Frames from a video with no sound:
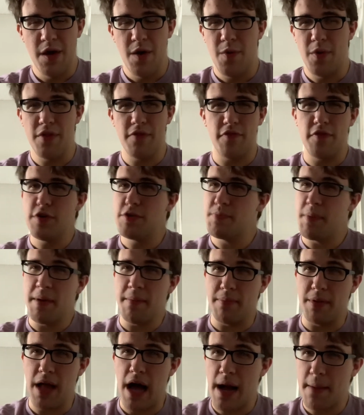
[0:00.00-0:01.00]
one of the first
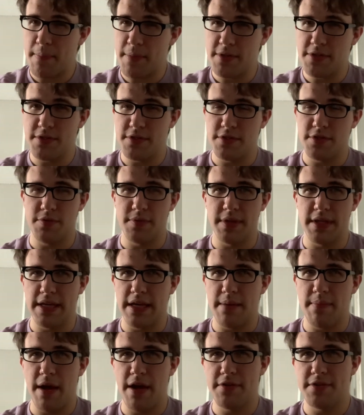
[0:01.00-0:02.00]
big blockbusters to really
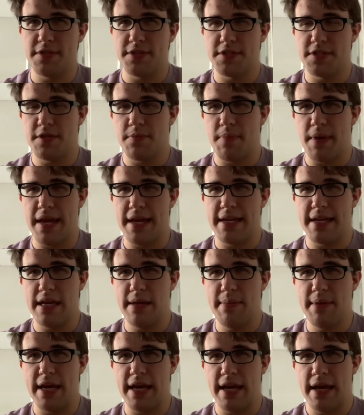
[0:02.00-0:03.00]
come out since the
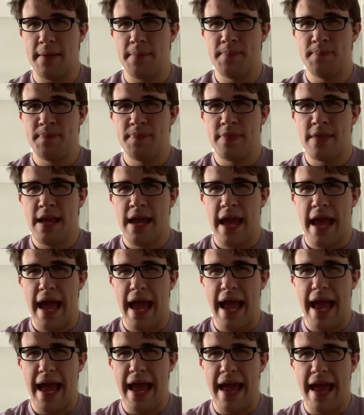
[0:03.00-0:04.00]
pandemic,
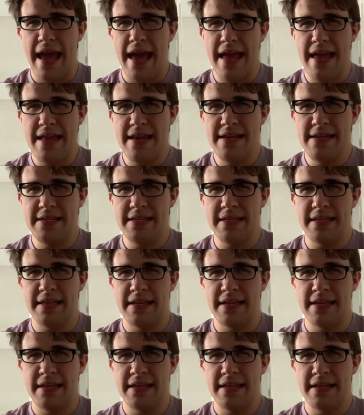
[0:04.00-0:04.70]
and